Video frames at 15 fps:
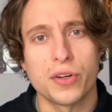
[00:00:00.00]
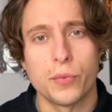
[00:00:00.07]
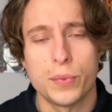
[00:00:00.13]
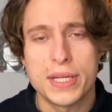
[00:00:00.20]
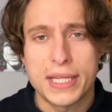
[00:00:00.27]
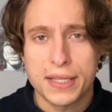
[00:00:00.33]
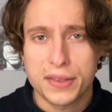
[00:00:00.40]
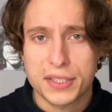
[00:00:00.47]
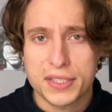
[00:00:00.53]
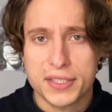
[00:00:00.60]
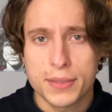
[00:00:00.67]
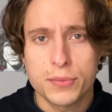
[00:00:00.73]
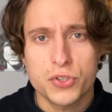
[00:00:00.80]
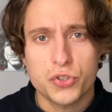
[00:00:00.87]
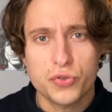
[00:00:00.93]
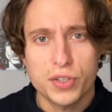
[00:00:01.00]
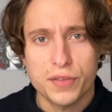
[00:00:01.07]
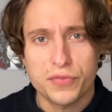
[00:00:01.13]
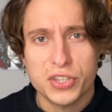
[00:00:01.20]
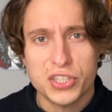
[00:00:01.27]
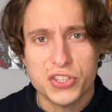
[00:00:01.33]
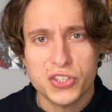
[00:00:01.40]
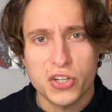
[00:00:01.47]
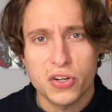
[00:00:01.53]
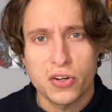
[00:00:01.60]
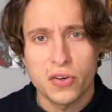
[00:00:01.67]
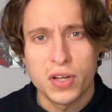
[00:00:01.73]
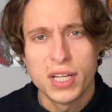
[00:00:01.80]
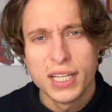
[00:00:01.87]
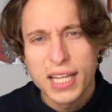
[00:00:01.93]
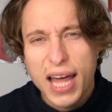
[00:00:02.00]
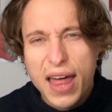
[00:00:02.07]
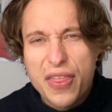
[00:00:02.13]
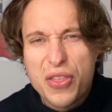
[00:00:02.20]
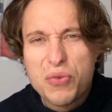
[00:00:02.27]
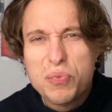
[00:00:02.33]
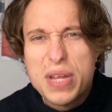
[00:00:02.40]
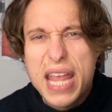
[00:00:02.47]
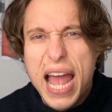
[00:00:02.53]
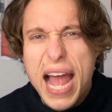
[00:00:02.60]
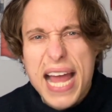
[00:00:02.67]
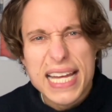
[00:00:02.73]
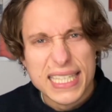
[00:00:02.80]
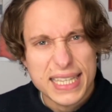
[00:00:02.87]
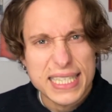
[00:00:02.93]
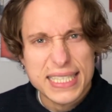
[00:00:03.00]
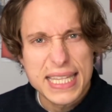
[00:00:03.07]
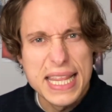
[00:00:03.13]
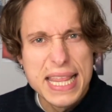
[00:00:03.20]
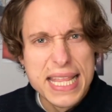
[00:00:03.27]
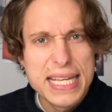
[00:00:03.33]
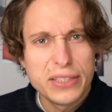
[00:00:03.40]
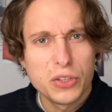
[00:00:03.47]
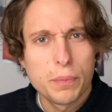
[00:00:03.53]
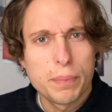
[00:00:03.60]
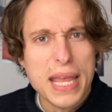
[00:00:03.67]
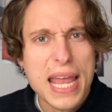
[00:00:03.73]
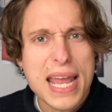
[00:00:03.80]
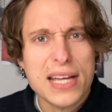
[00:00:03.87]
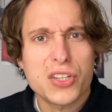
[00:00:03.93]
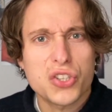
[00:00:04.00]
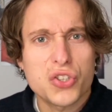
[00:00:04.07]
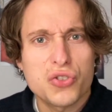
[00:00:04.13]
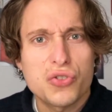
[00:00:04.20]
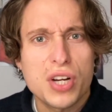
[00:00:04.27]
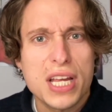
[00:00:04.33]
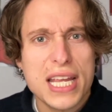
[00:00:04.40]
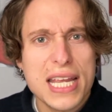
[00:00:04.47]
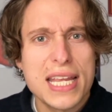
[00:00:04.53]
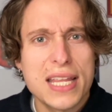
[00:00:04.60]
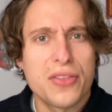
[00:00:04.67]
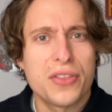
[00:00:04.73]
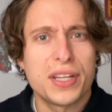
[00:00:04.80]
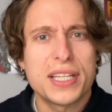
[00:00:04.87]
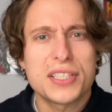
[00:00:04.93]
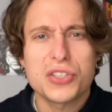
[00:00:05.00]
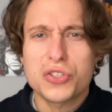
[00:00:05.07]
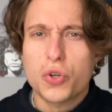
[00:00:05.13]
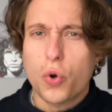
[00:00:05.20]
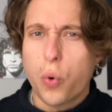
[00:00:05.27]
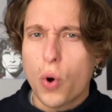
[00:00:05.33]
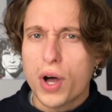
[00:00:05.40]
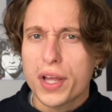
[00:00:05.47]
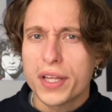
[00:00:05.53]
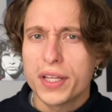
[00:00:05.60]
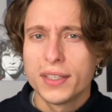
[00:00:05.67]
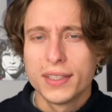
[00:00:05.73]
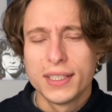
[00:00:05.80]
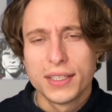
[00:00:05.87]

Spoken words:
We get the symmetry of the song, and then we add this little bit extra in that isn't quite,